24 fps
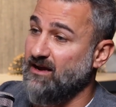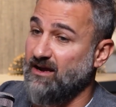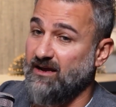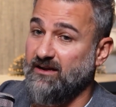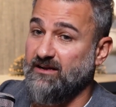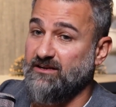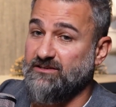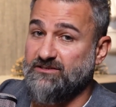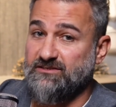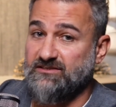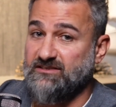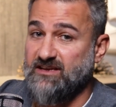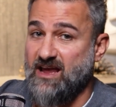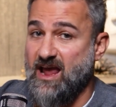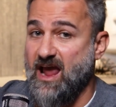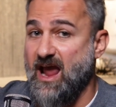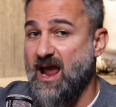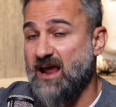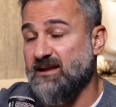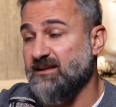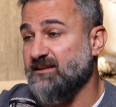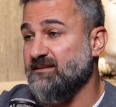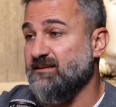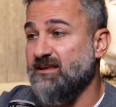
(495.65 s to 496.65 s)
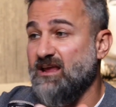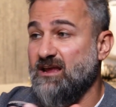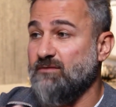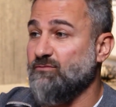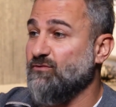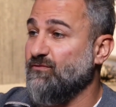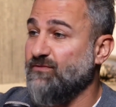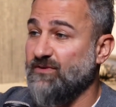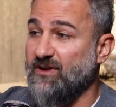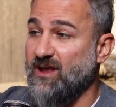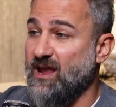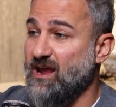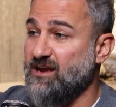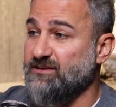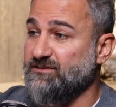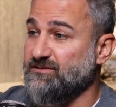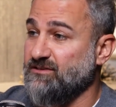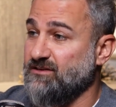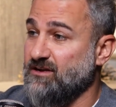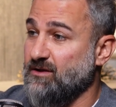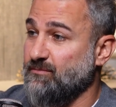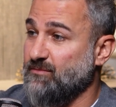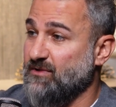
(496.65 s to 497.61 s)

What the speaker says: And it just added gamification.